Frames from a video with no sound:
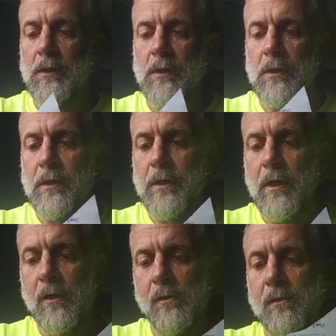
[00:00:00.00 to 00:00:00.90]
there you
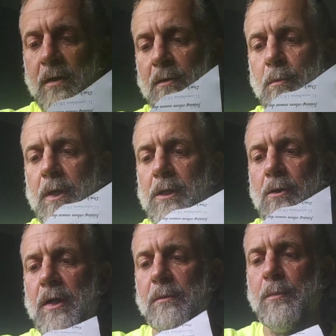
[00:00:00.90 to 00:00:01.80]
go. Everybody
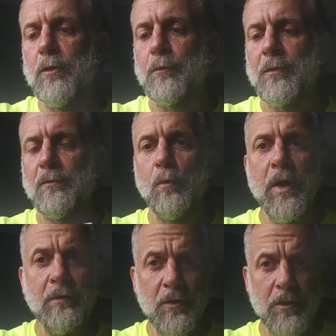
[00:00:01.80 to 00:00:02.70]
trying to build river
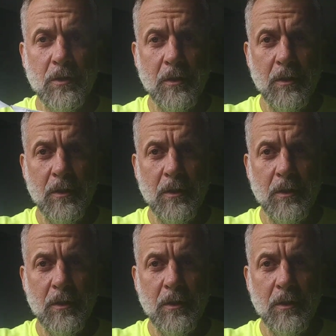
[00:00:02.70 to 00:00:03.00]
waves.